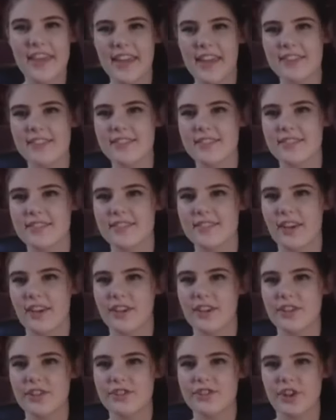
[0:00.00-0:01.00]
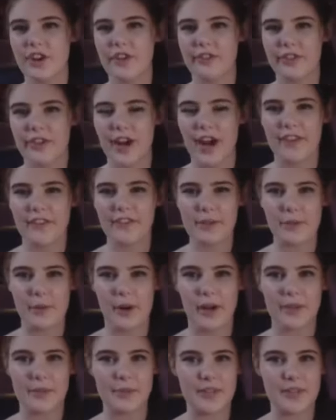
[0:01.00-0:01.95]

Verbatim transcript: it's a good show for everyone,